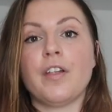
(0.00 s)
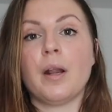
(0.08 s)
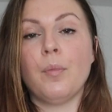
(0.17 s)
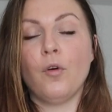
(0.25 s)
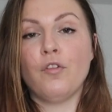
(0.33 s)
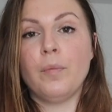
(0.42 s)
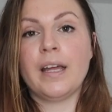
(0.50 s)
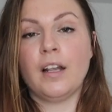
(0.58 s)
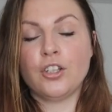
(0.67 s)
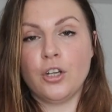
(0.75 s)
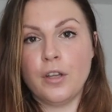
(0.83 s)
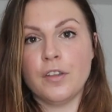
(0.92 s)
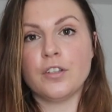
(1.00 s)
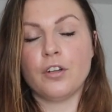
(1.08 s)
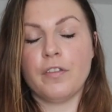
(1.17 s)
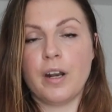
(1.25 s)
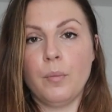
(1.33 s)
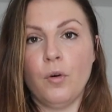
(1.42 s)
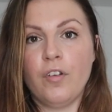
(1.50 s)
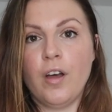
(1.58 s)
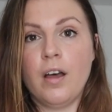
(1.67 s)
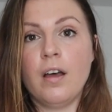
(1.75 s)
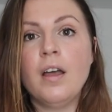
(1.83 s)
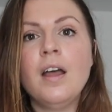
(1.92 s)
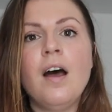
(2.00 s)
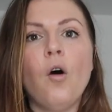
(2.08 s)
that I bought for me and I'll show you the stuff that I bought for her.